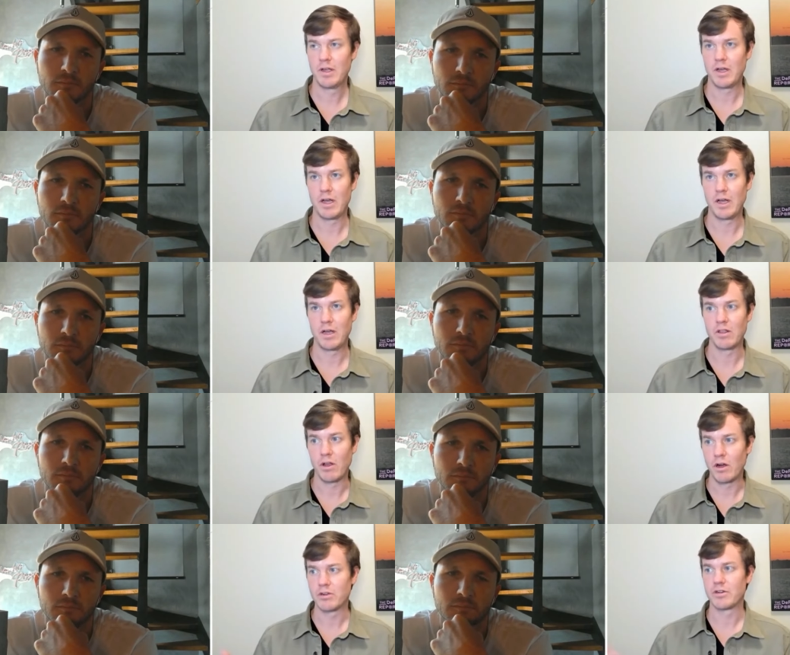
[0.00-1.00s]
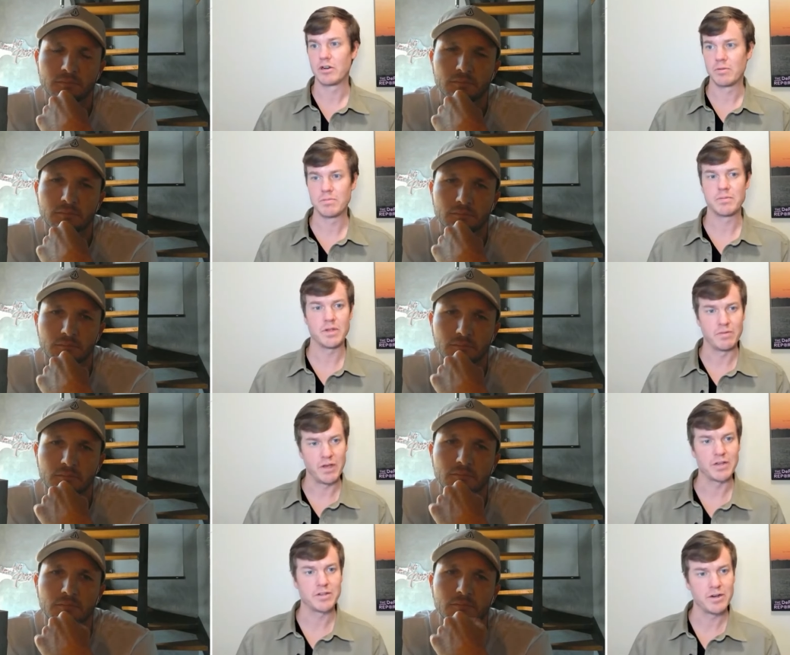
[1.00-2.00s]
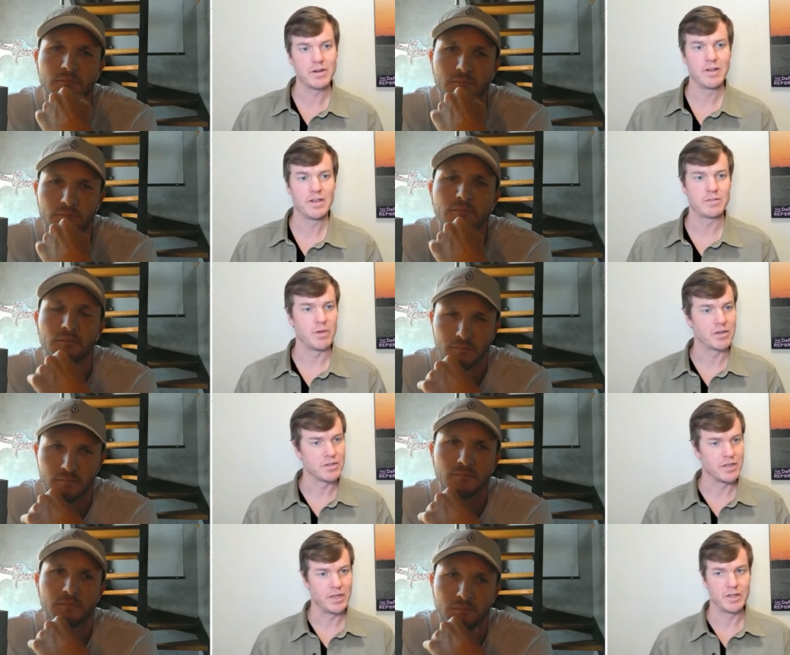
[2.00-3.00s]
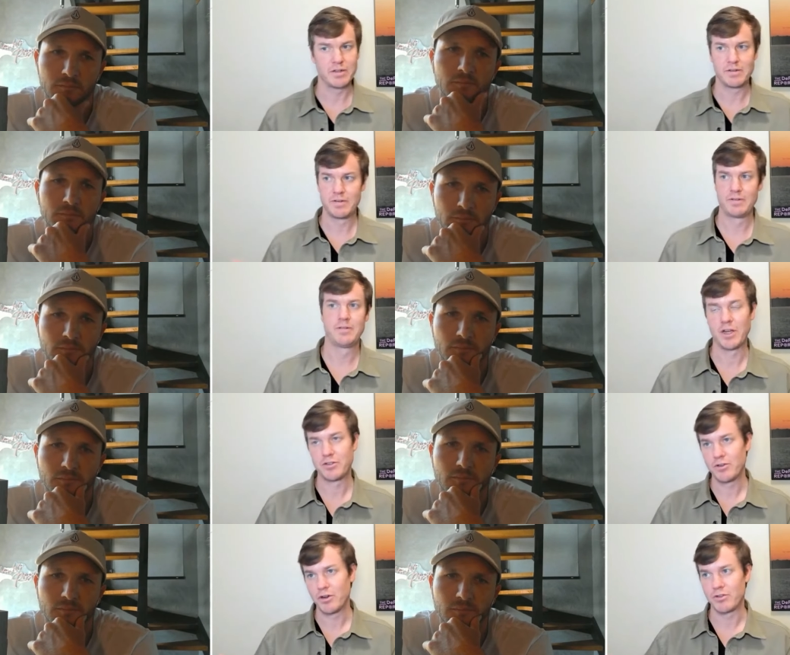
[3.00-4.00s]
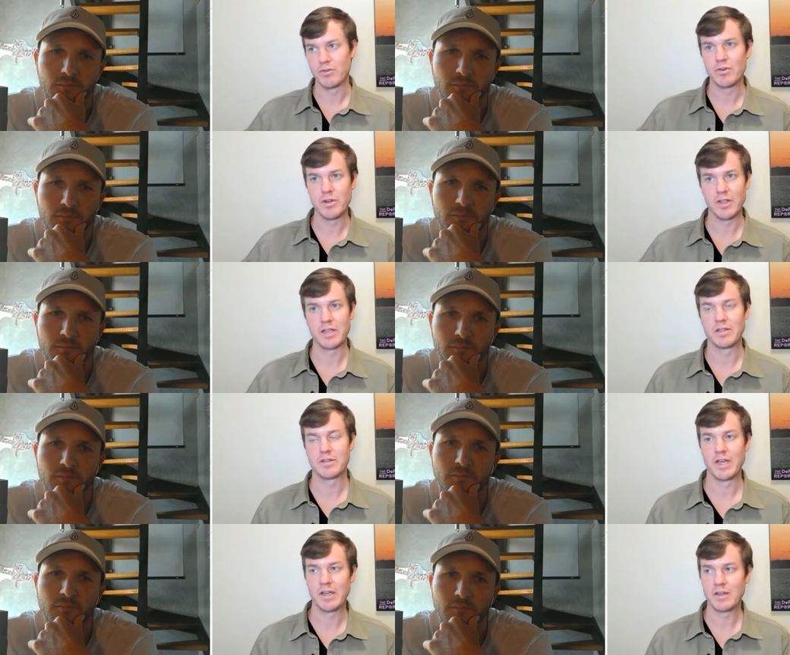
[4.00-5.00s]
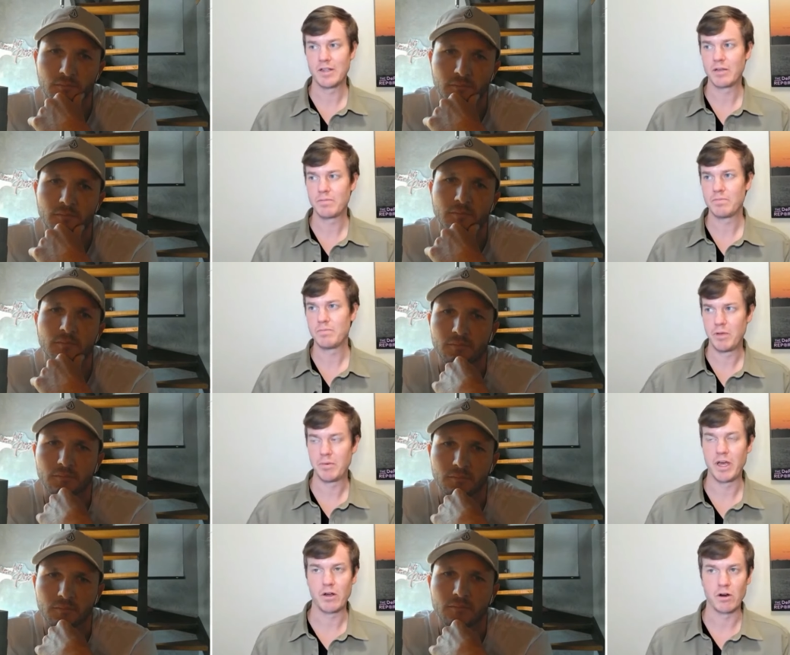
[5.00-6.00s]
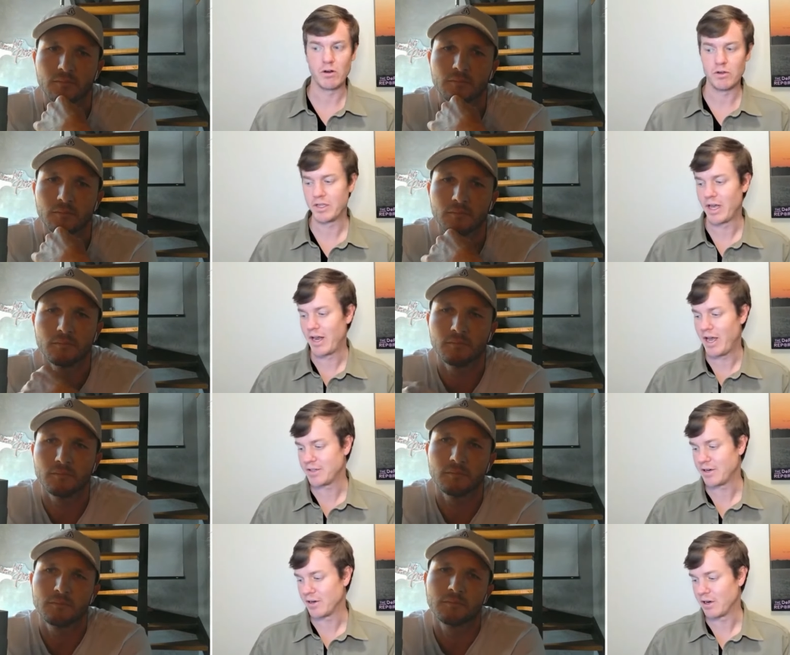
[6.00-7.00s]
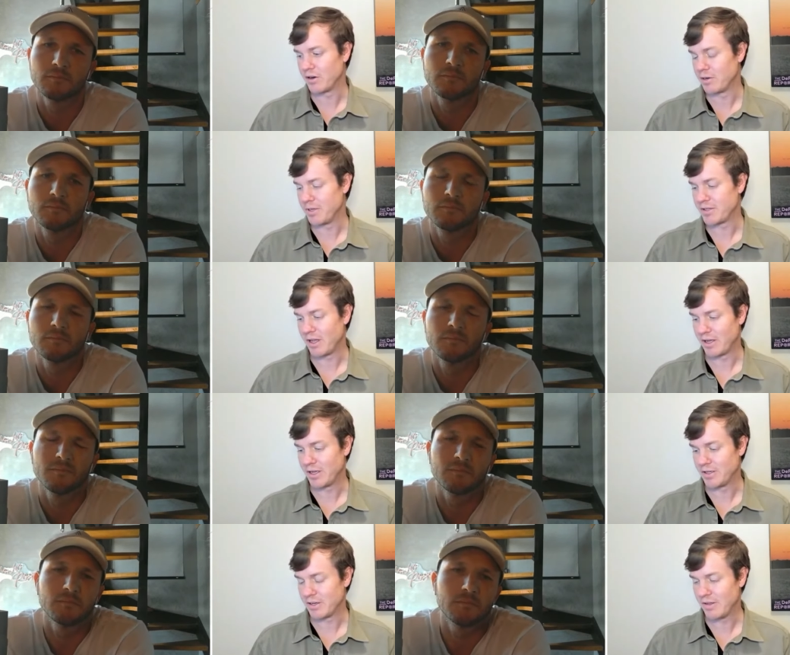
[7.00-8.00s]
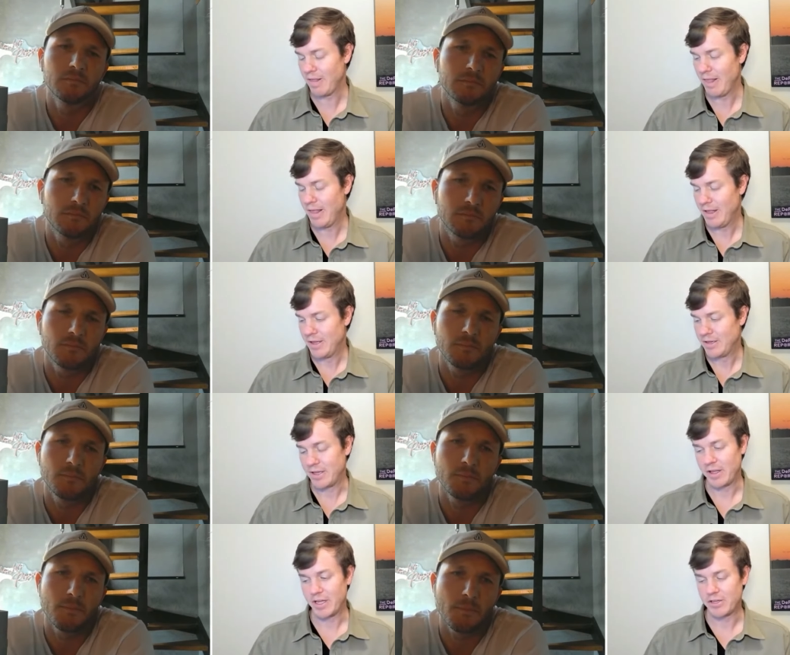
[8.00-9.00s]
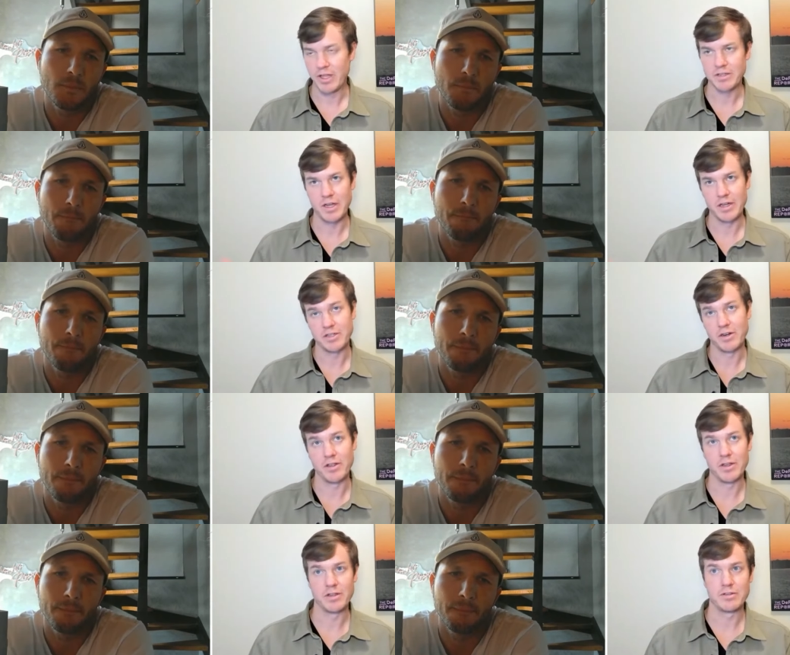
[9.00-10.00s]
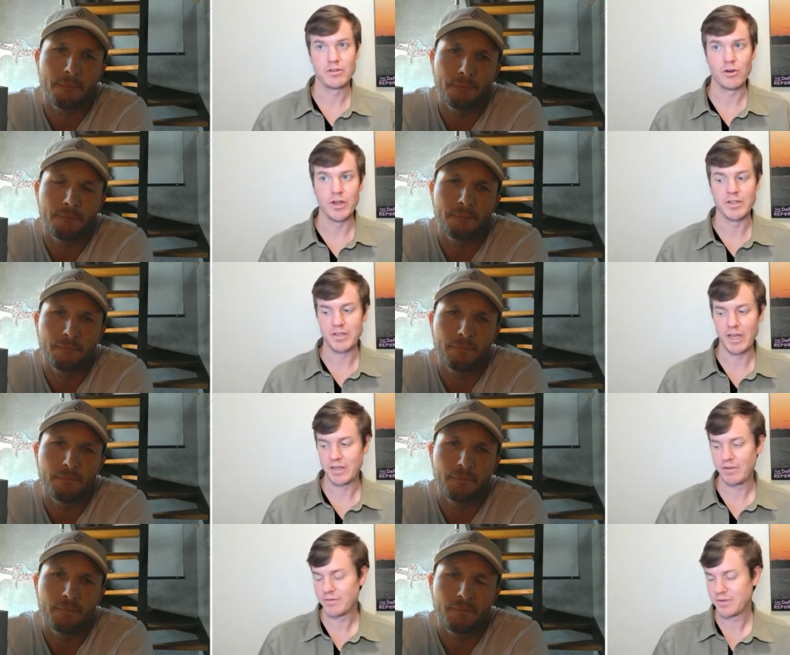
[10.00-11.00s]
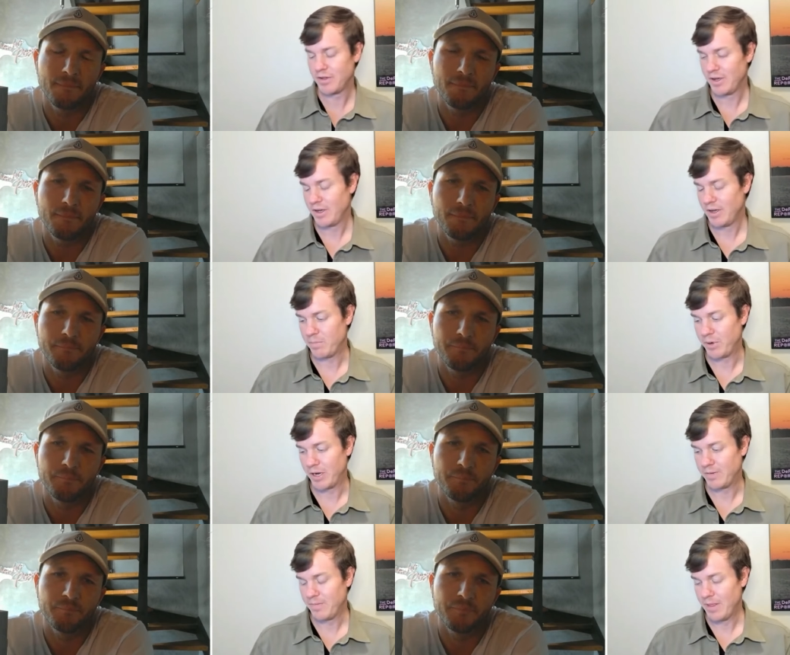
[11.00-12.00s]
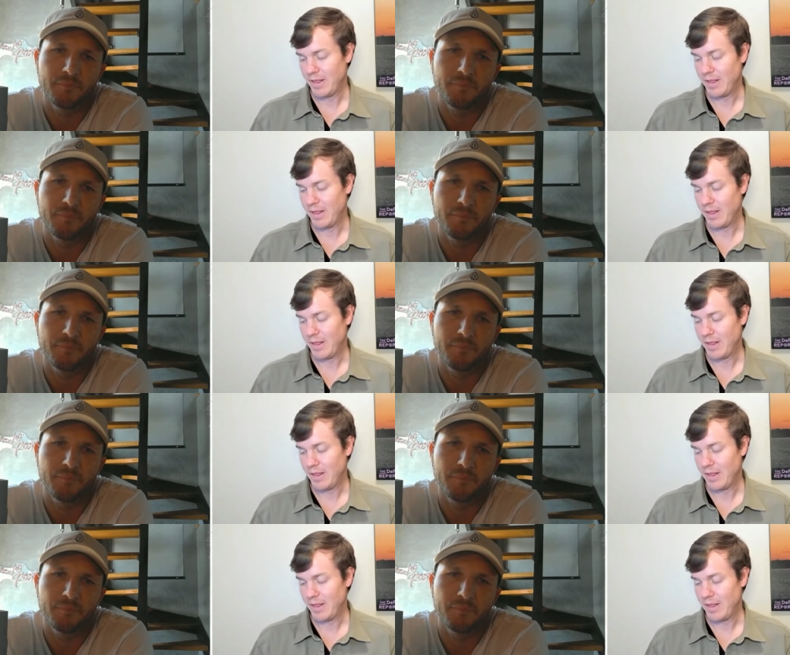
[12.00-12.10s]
Speaker 1: uh, a long-term investor, especially in as you go through it, like the cycle, like people that are holding that asset are, are going to be selling into selling into it. That's not necessarily the token incentives, but